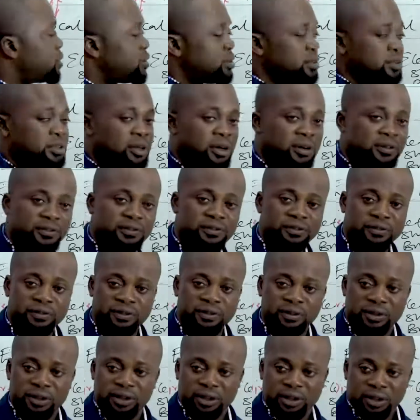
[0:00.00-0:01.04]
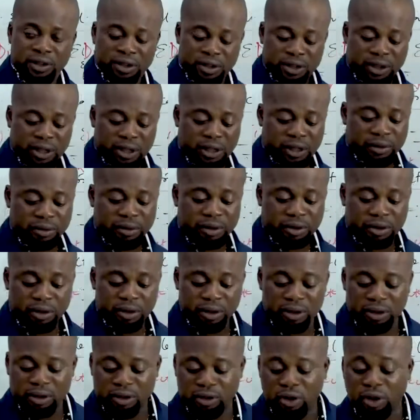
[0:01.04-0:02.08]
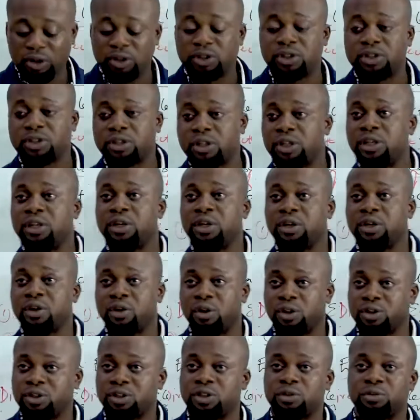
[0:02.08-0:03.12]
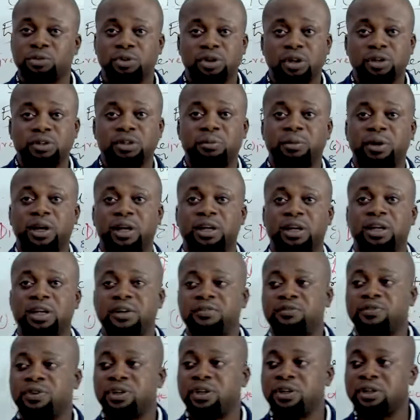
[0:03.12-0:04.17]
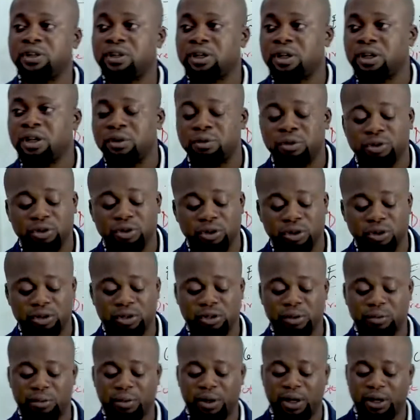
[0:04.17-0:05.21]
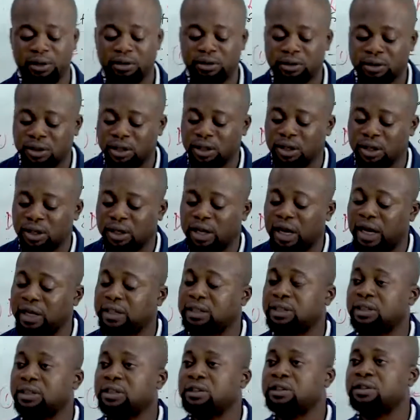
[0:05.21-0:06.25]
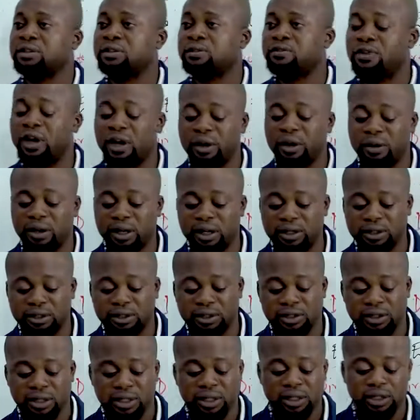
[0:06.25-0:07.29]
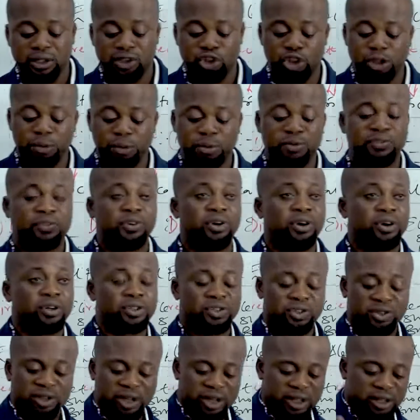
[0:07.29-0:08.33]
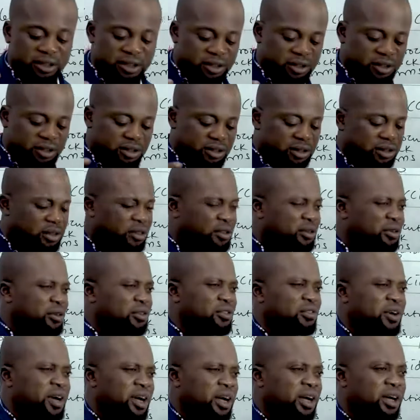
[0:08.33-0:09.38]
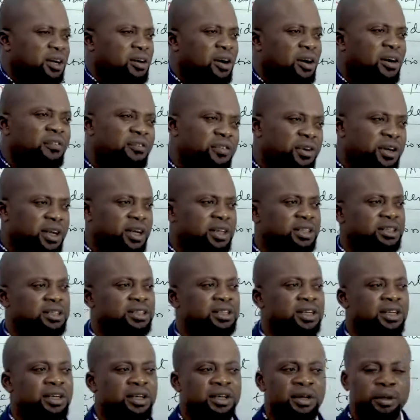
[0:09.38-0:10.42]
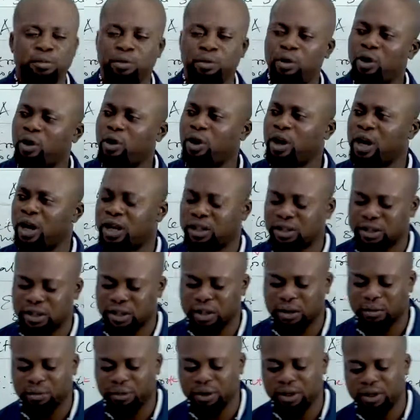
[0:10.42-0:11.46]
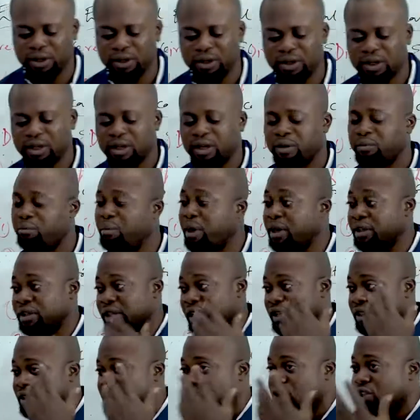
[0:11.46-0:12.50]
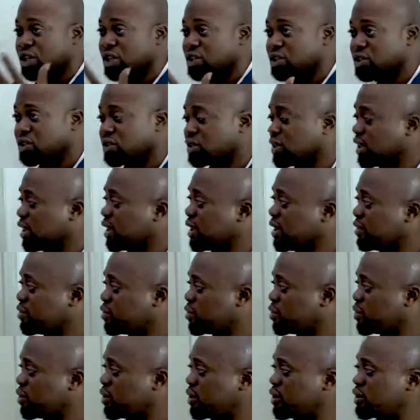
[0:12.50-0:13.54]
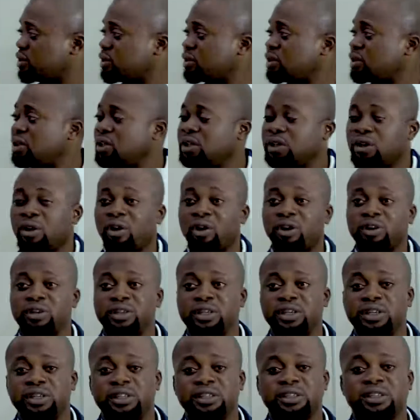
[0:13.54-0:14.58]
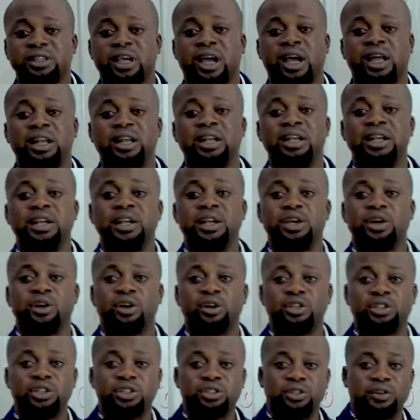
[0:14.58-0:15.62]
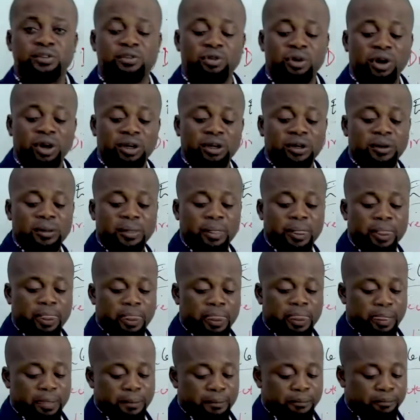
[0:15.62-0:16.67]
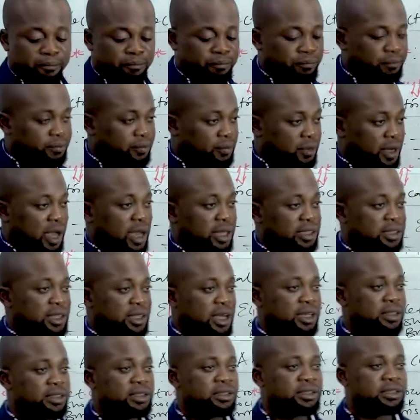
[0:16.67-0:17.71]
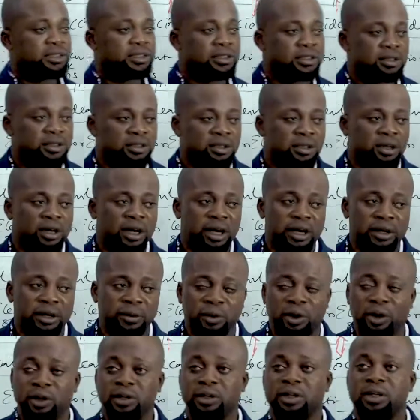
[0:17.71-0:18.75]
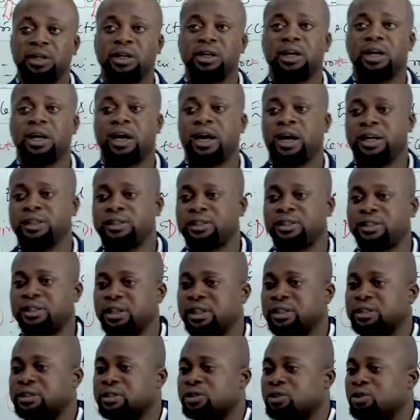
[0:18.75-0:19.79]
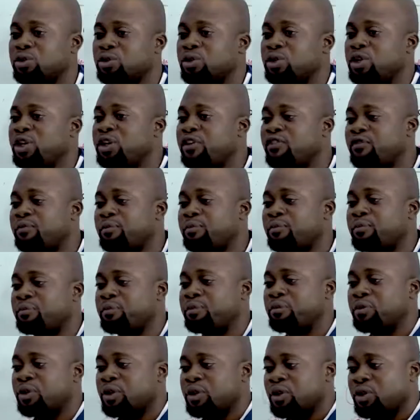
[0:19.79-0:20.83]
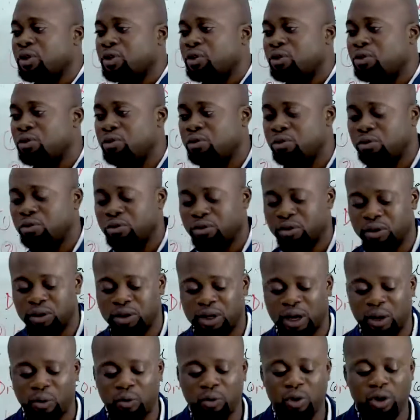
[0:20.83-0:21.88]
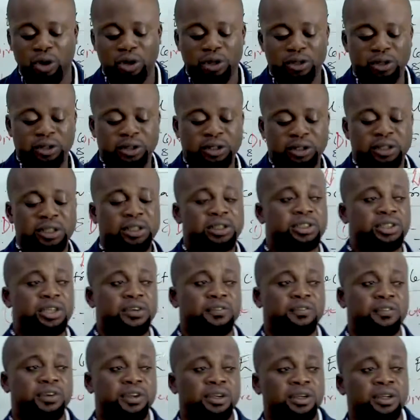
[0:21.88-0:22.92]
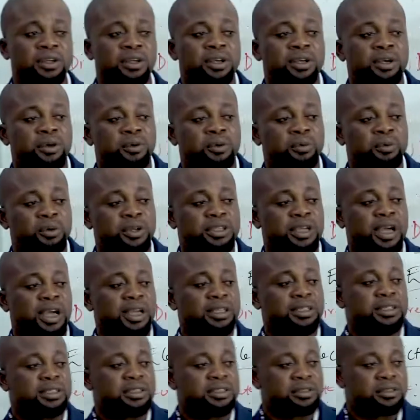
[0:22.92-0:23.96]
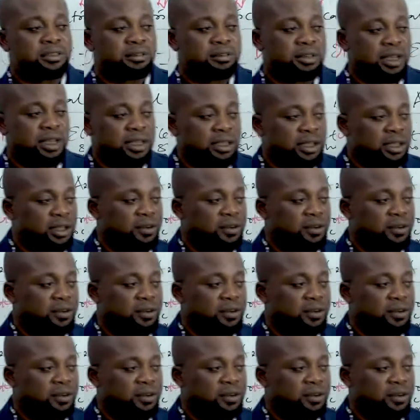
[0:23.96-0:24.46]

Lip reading: of uh, causes, leading causes. We talked about lifting. We talked about lighting, violence, trips for stress, overconfidence, poor housekeeping, mental distractions, like I've told us. All these are leading causes of what? Hazards and what? Accidents. So if you are working safely without getting